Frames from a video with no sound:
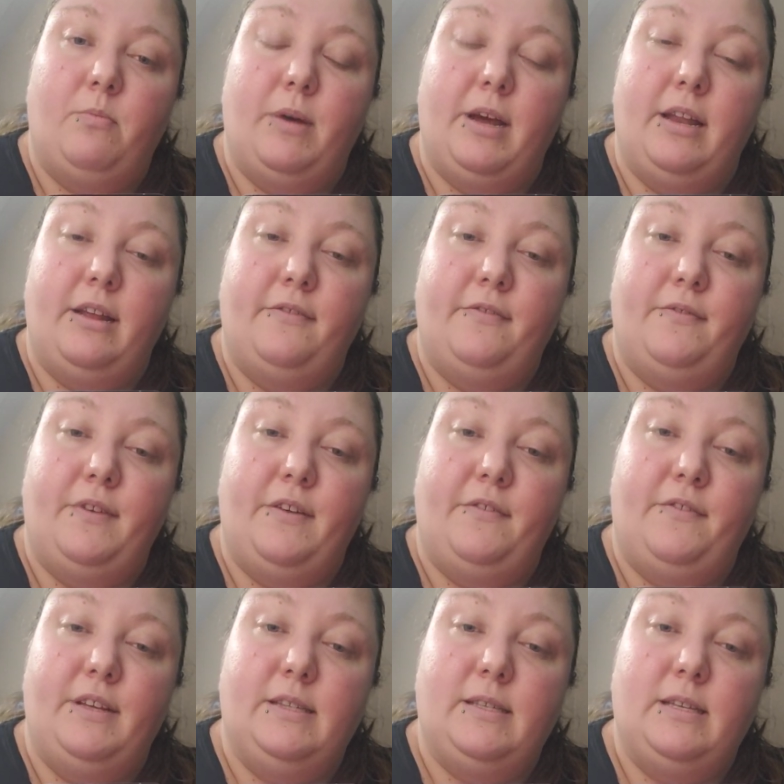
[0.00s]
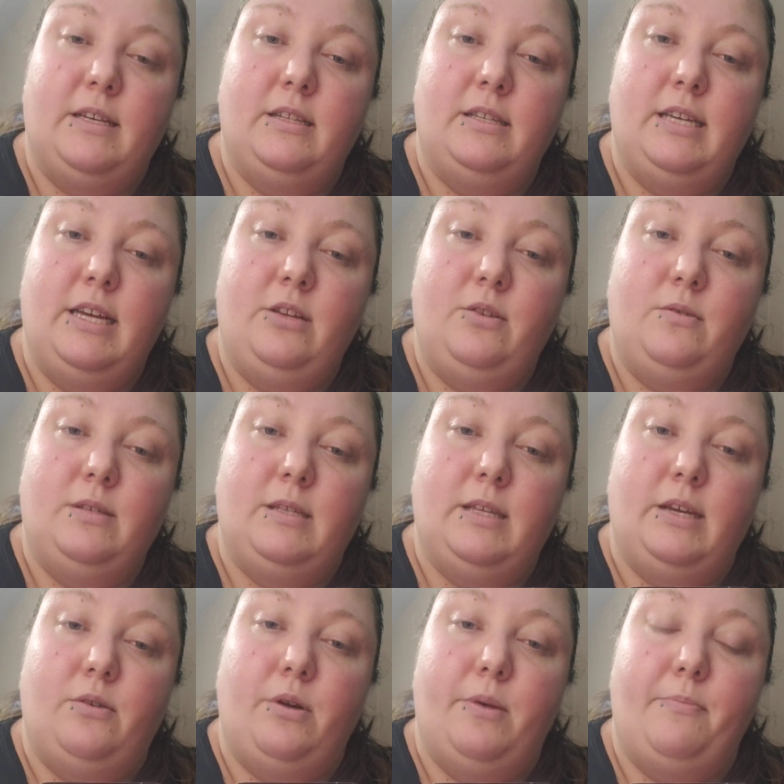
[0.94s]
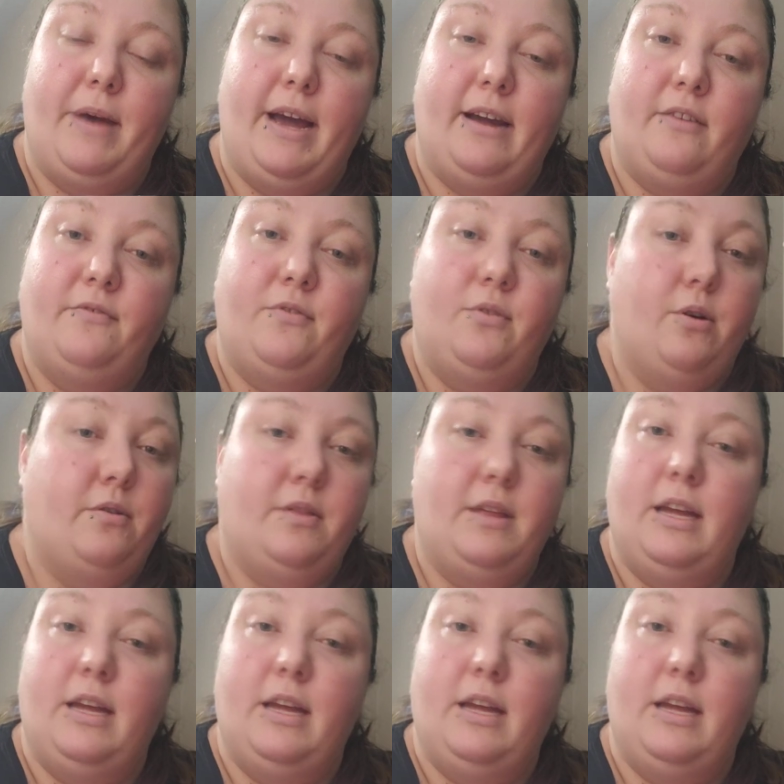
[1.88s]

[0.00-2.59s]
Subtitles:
but if it's continuously going back and forth